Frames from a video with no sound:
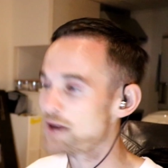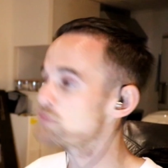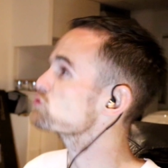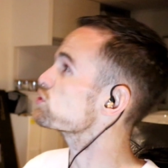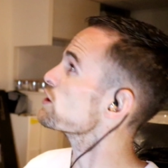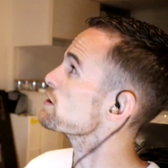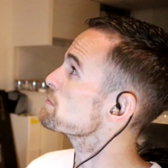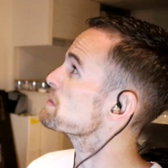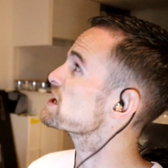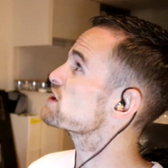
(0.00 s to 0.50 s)
I'm
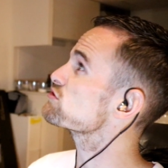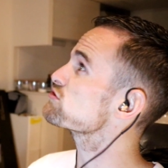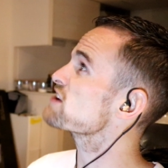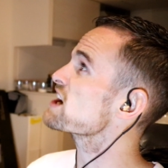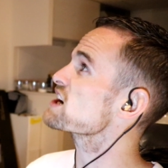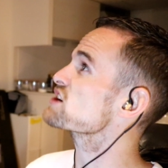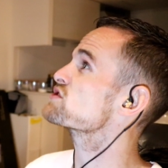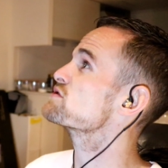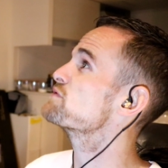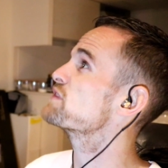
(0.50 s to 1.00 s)
trying to make a
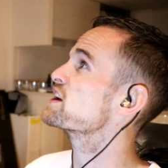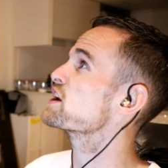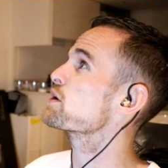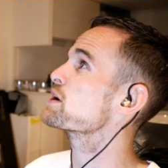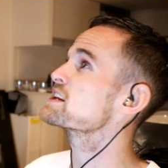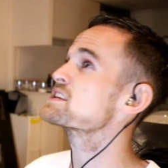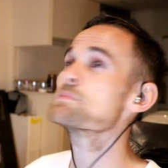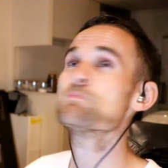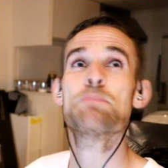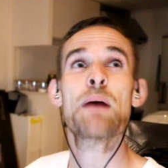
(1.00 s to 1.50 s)
reaction video
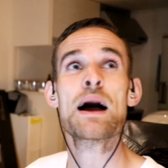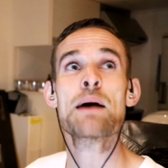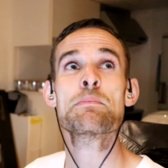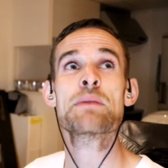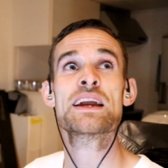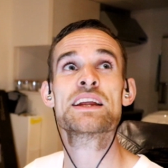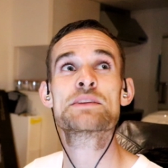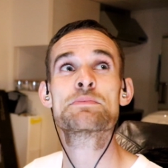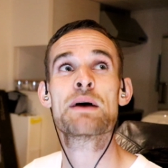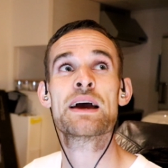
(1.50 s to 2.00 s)
here to BAND-MAID,